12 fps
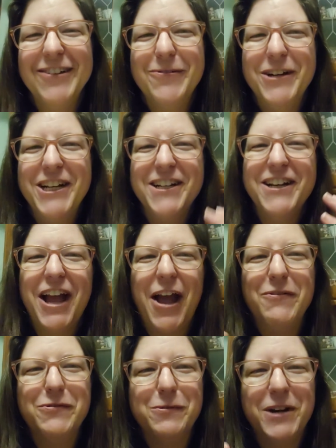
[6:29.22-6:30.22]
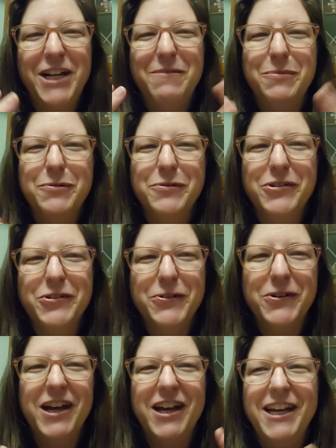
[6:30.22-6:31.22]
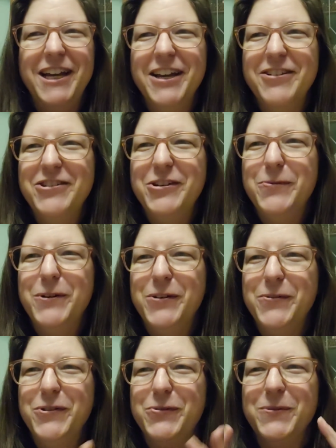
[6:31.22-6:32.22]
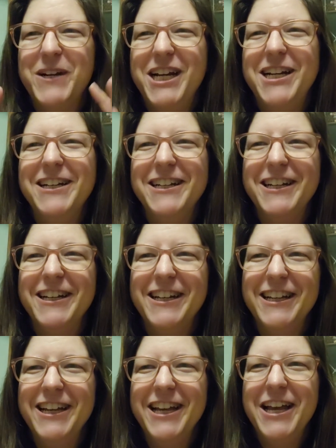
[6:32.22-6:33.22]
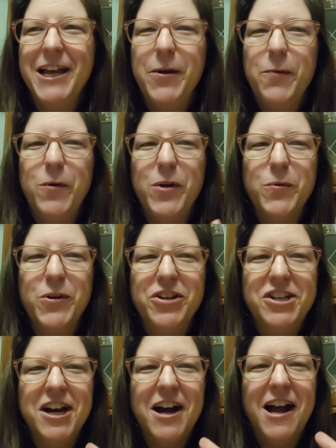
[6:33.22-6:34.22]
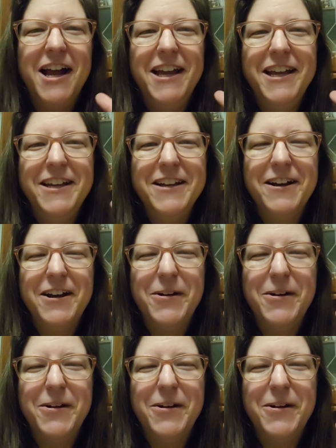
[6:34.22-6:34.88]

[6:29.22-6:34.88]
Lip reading: we didn't have rain boots, okay? So when it was raining, we would take